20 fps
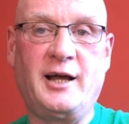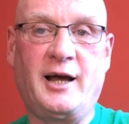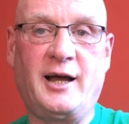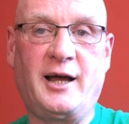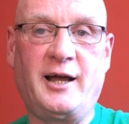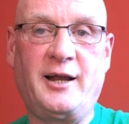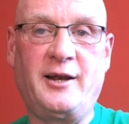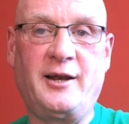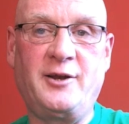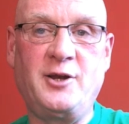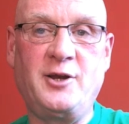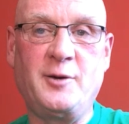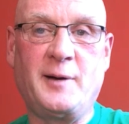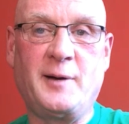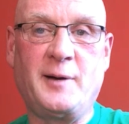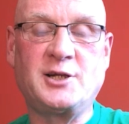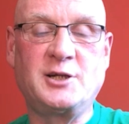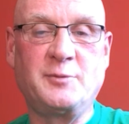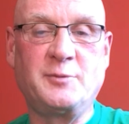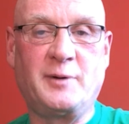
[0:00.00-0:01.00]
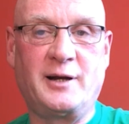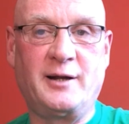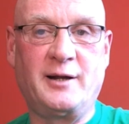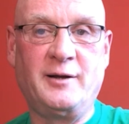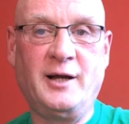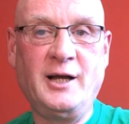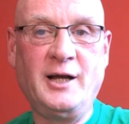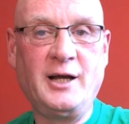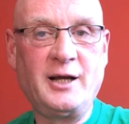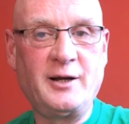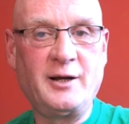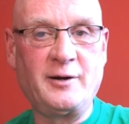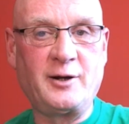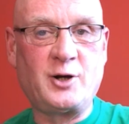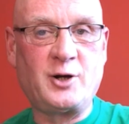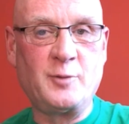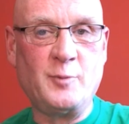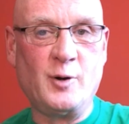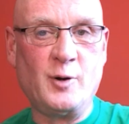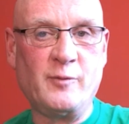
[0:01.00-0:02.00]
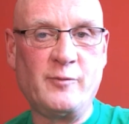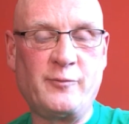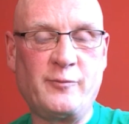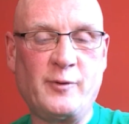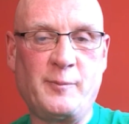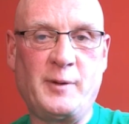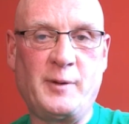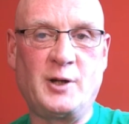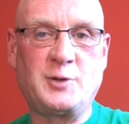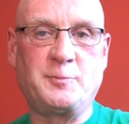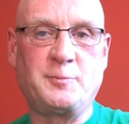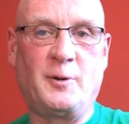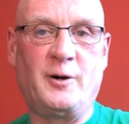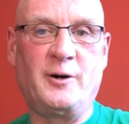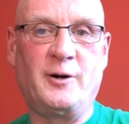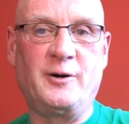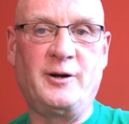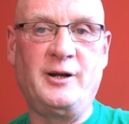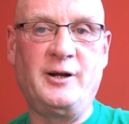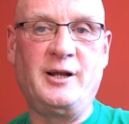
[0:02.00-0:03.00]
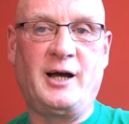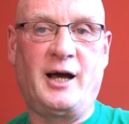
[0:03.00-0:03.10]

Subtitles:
And you ask me when I come over for a bit of sparring,